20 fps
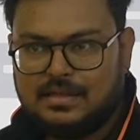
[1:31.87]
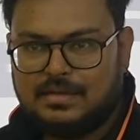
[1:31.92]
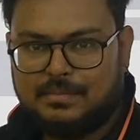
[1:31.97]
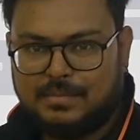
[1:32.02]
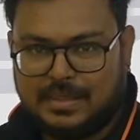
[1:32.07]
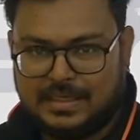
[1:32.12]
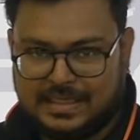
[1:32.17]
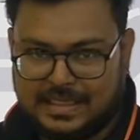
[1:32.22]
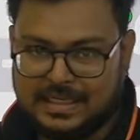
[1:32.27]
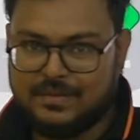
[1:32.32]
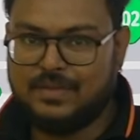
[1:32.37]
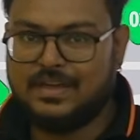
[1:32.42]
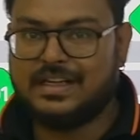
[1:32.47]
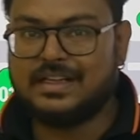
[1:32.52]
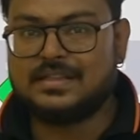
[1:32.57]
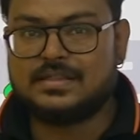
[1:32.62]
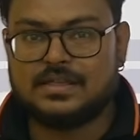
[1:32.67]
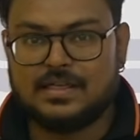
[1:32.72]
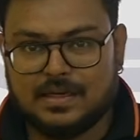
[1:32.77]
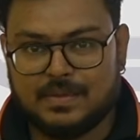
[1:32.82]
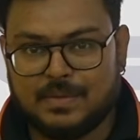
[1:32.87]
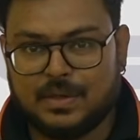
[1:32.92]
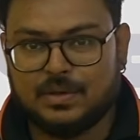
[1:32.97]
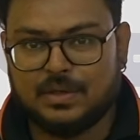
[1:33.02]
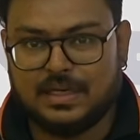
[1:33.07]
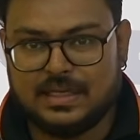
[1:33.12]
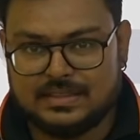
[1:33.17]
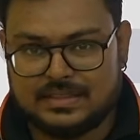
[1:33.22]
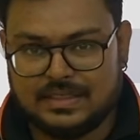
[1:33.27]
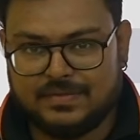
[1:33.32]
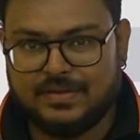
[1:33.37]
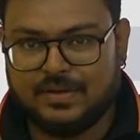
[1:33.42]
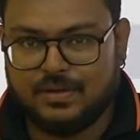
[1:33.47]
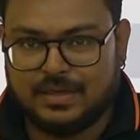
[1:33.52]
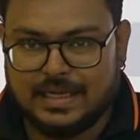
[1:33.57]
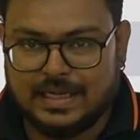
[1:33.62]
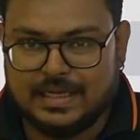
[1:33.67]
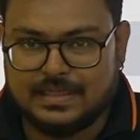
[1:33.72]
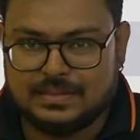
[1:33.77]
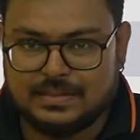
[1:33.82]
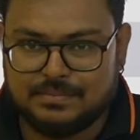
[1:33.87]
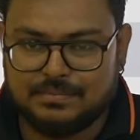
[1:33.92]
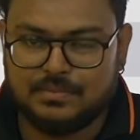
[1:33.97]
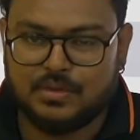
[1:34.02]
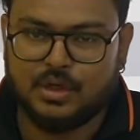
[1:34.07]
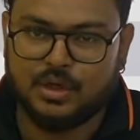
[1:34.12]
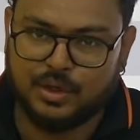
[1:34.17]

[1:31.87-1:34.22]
But can we consider mountain as living organism?